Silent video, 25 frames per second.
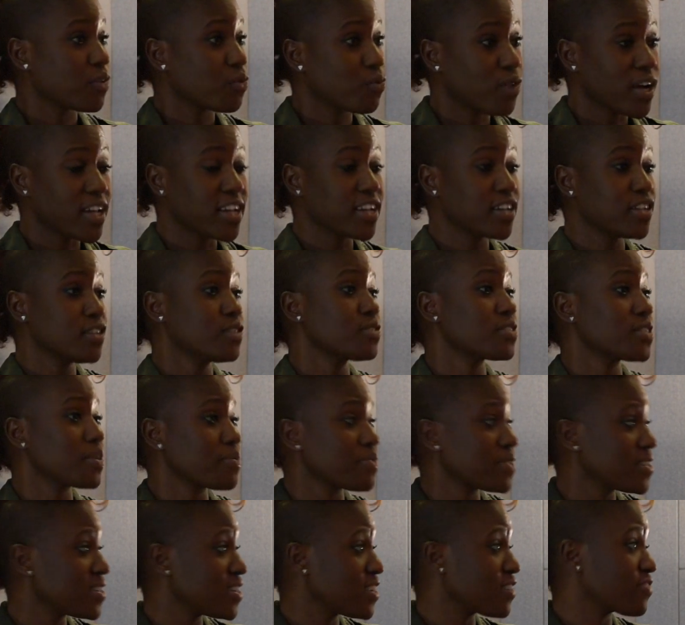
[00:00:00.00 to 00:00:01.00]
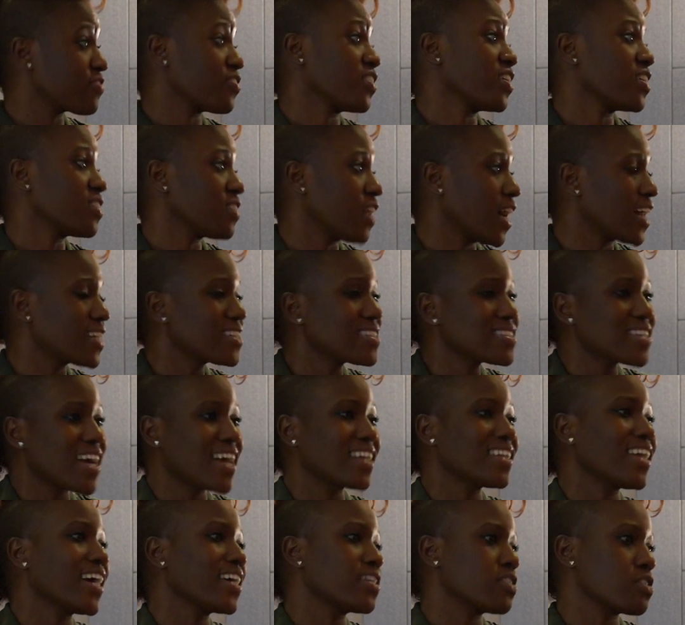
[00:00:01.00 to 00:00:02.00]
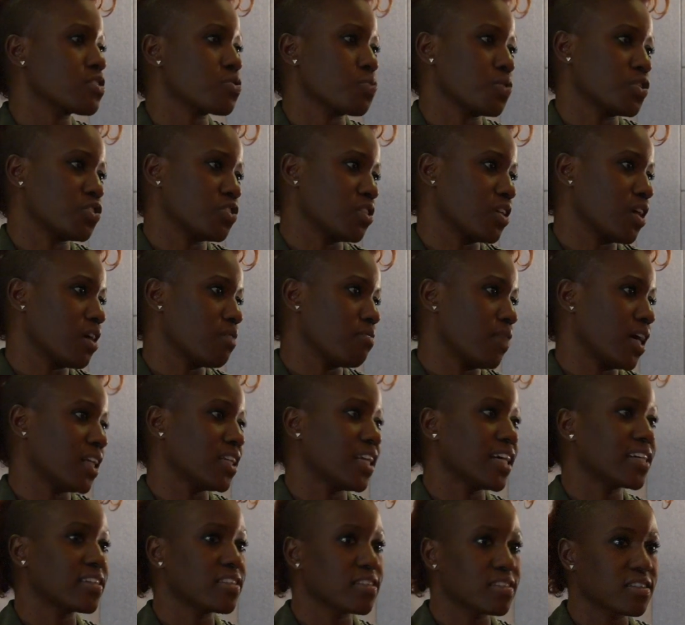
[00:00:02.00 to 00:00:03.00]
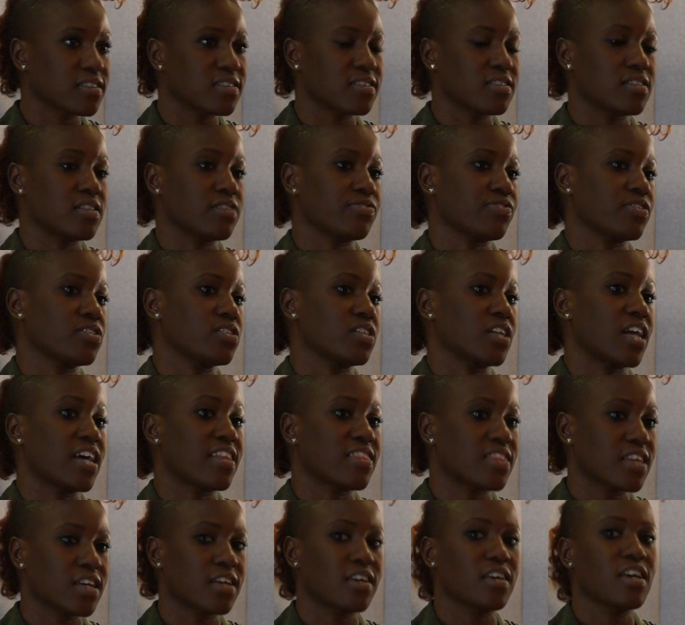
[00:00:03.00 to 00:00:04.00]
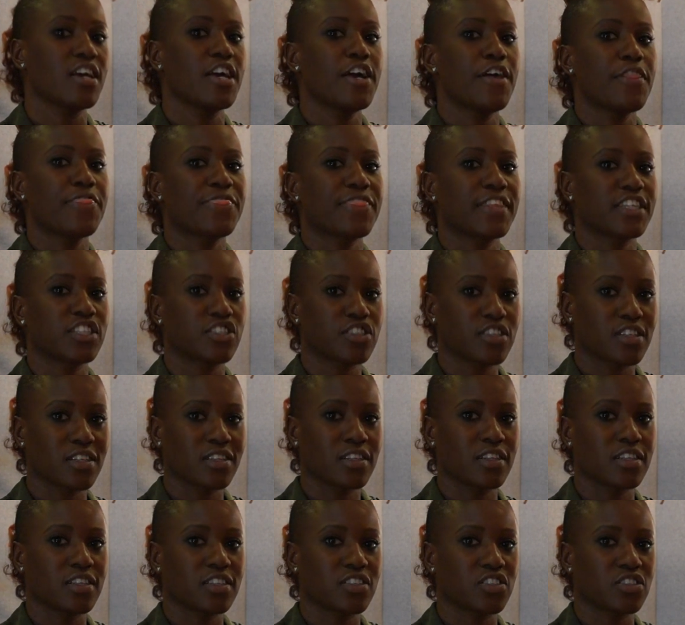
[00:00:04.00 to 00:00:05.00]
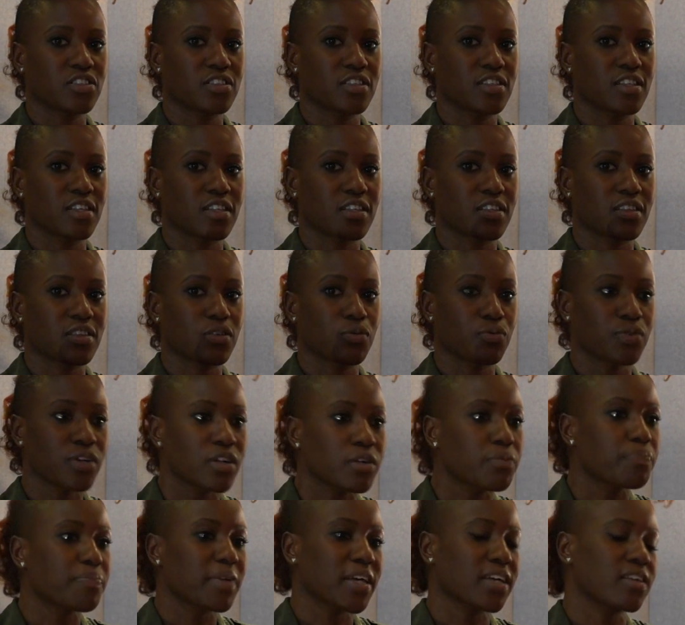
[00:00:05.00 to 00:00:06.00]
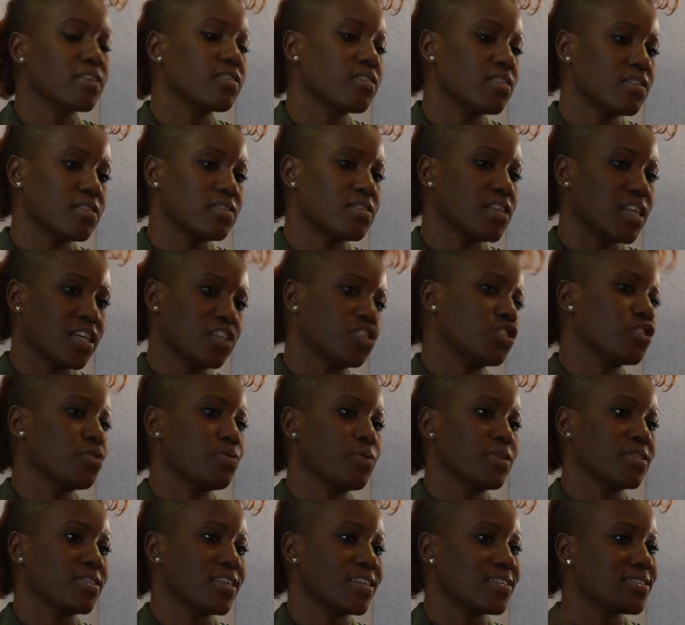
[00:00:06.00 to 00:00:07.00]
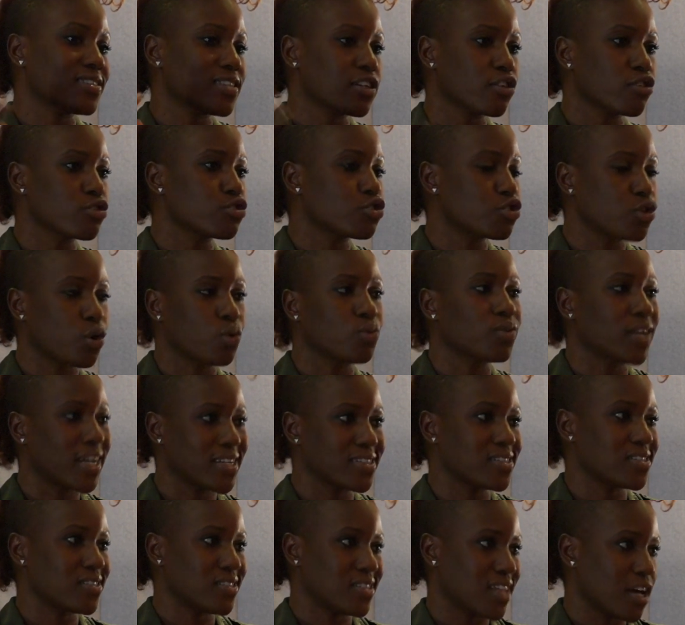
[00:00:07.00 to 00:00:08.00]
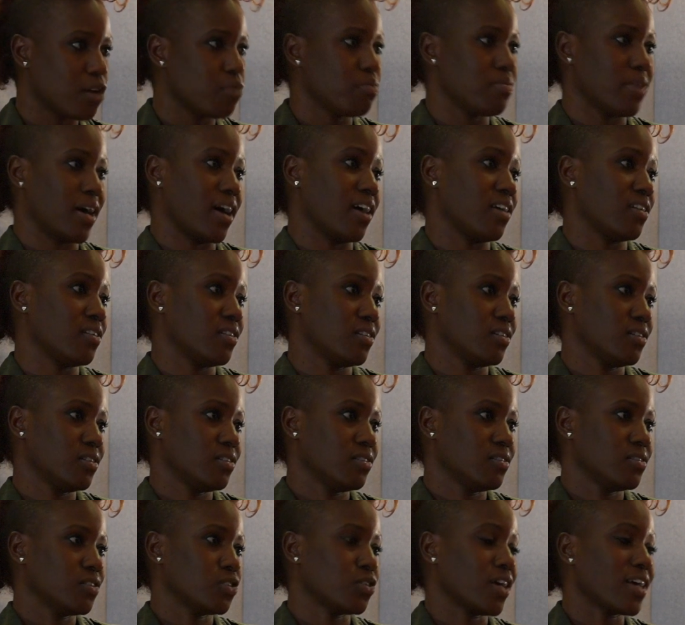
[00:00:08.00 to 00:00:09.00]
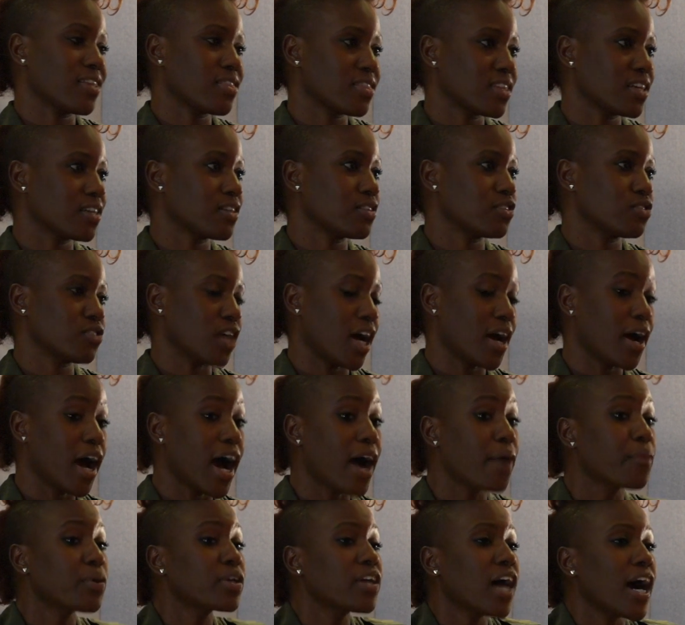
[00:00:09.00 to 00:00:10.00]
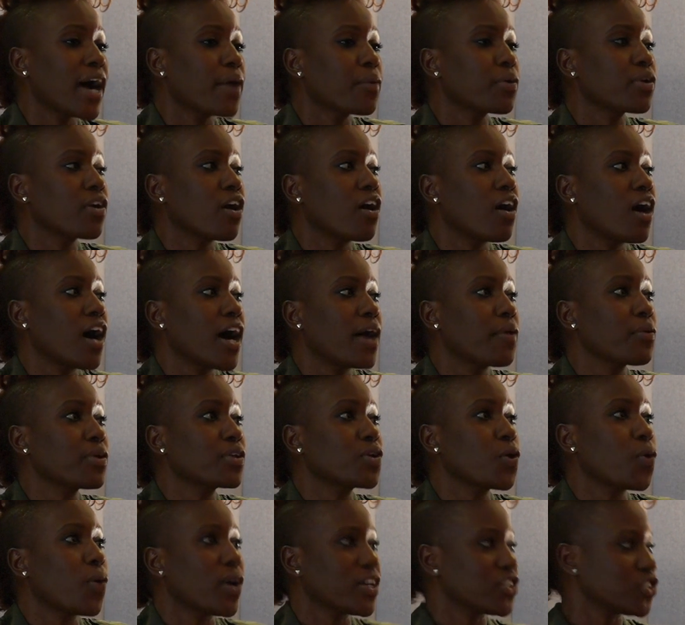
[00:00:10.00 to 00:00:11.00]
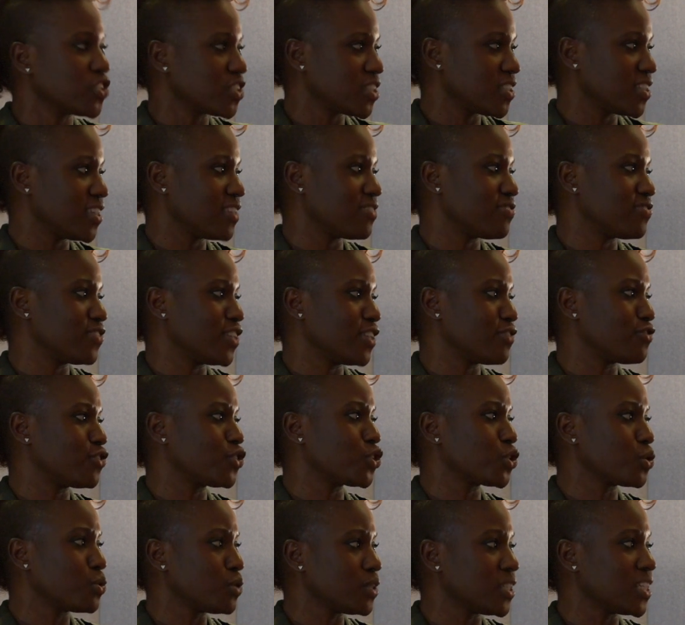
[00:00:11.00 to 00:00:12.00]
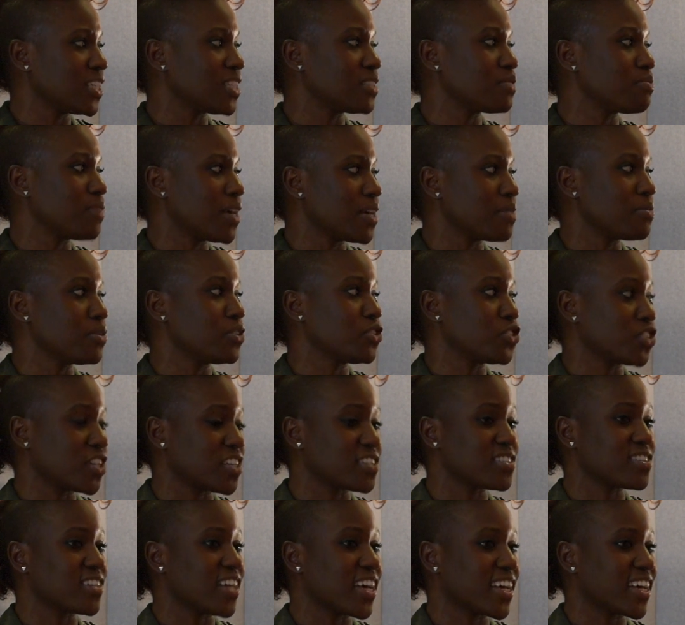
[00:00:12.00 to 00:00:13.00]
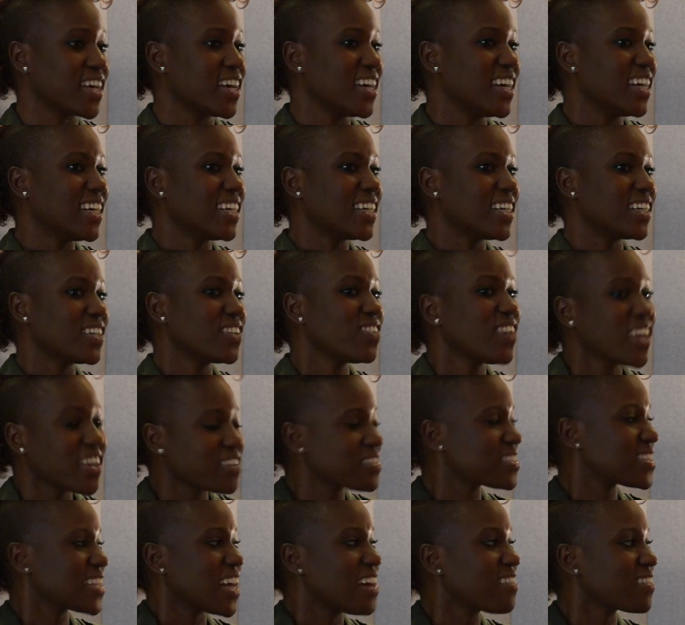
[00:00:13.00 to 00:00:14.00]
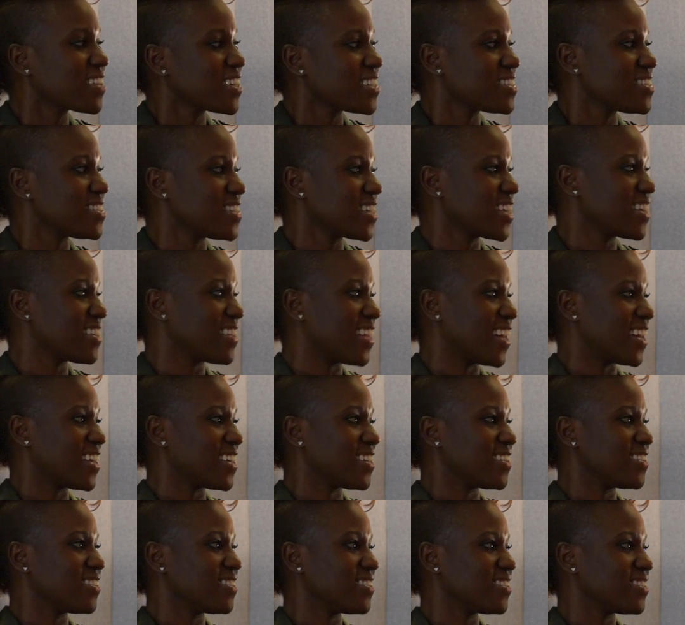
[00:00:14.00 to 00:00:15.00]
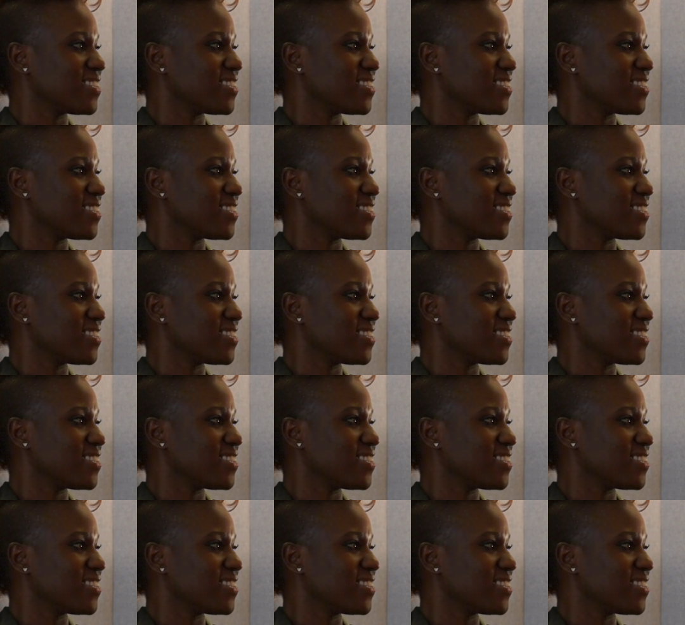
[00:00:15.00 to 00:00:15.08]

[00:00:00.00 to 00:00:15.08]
ready to do something different. I just I like to switch it up. I like the difference, and I think that the, the the, the real big issue is that singers don't like to sound bad. Mm. So I think I, I, would I would I would question if, if Julie's be. maybe just like, oh, I don't sound good singing that.